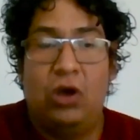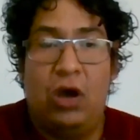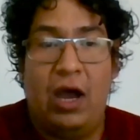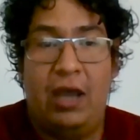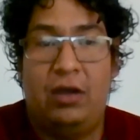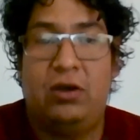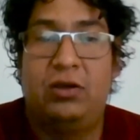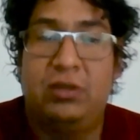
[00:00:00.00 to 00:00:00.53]

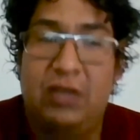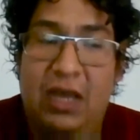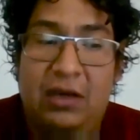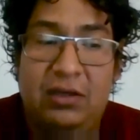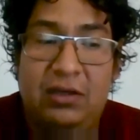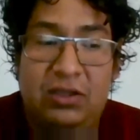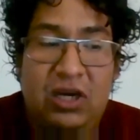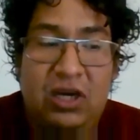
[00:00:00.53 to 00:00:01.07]
I
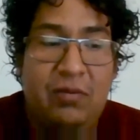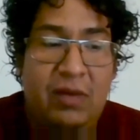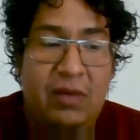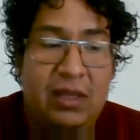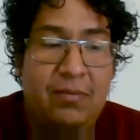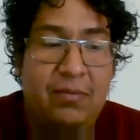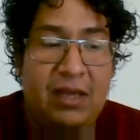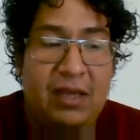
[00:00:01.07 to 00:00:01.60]
consider
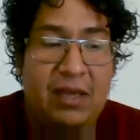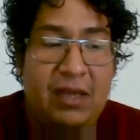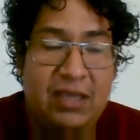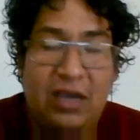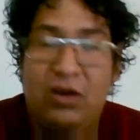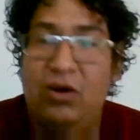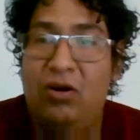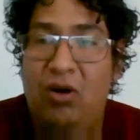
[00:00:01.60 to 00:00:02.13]
Germany my
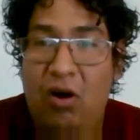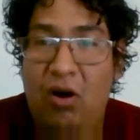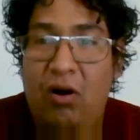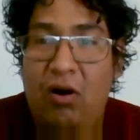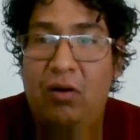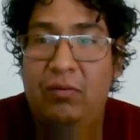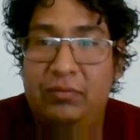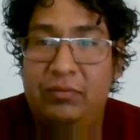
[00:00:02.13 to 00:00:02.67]
second
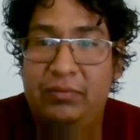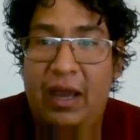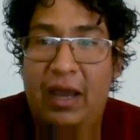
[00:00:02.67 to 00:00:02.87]
home.